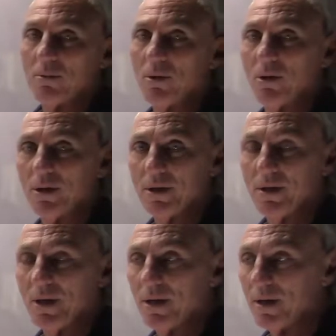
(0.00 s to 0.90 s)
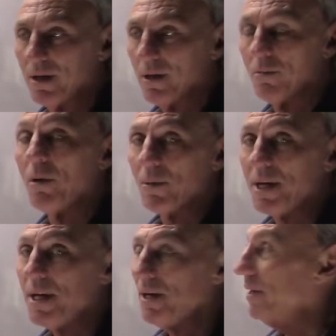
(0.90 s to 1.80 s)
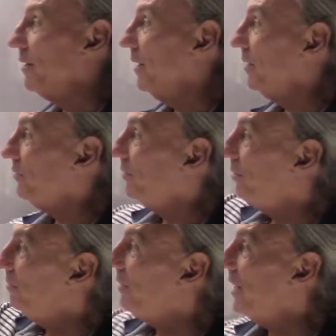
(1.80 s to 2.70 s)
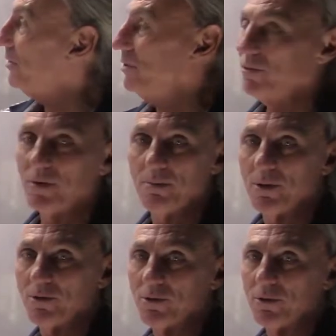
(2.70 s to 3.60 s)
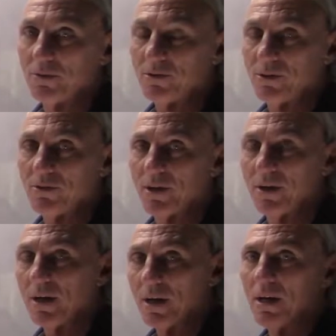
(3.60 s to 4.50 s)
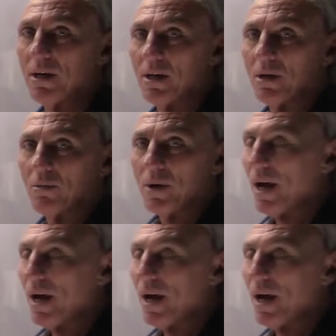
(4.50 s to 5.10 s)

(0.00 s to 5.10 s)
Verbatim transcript: role in uh, what we hear, and it's the reflections from those surfaces that we